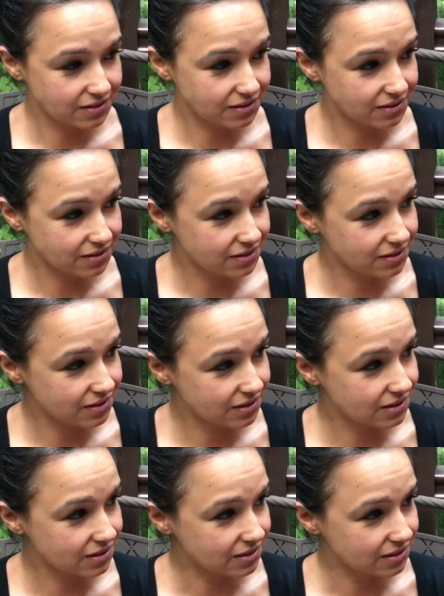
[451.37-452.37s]

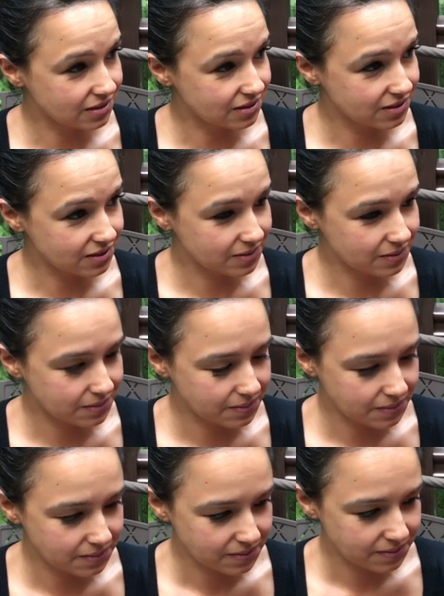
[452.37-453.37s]

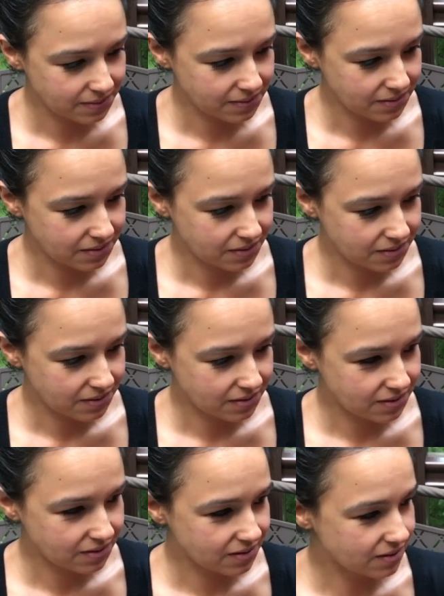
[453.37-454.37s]

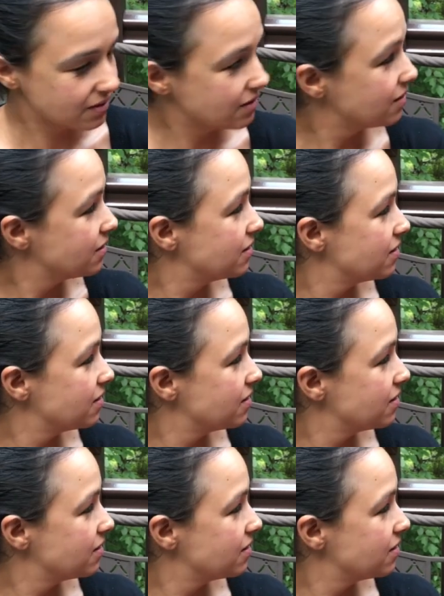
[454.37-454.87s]
(silent)